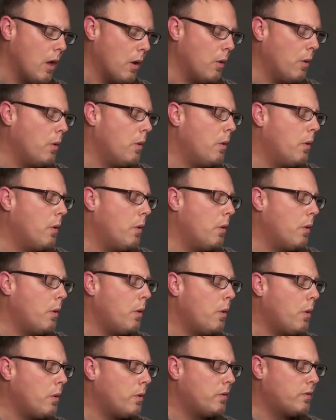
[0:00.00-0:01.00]

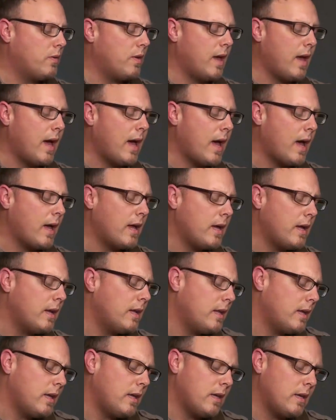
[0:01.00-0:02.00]
Oh,
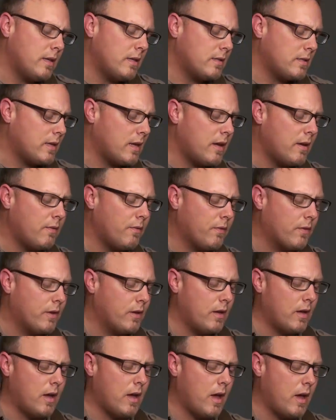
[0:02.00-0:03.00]
tidings of
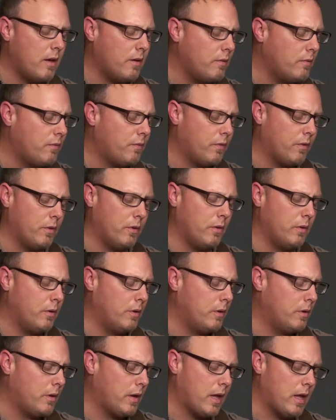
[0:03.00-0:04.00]

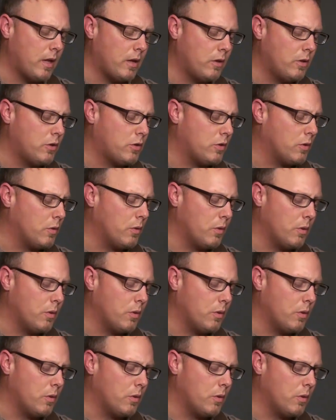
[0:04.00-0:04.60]
comfort and joy.